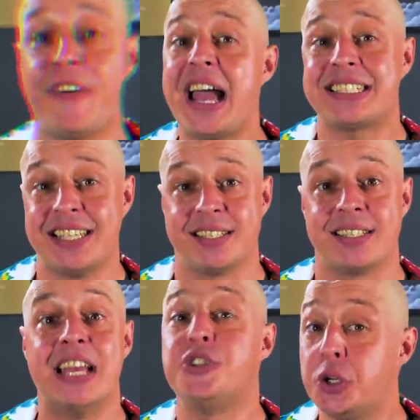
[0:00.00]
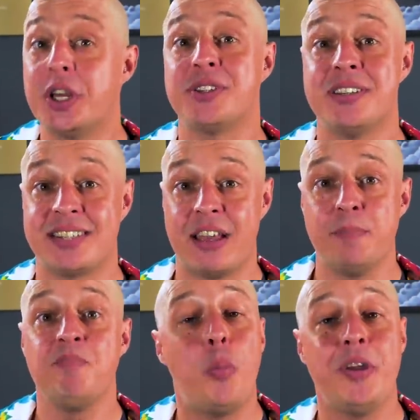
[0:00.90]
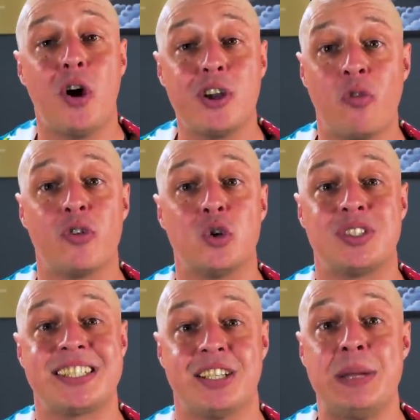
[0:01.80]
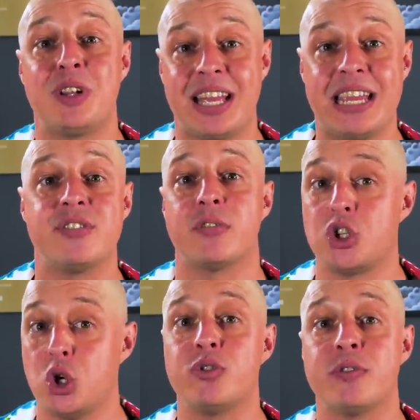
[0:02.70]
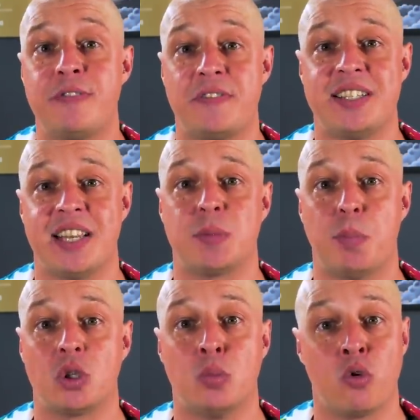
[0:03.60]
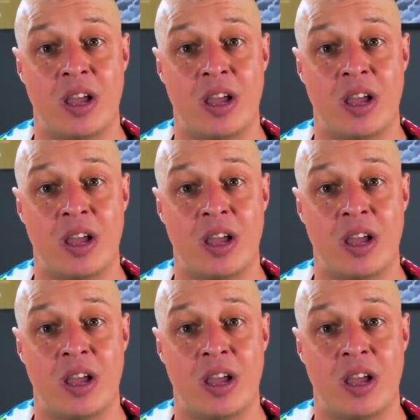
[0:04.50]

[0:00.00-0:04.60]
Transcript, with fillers: fact is, in 2007, opioid overdoses claimed the lives of 256 Baltimore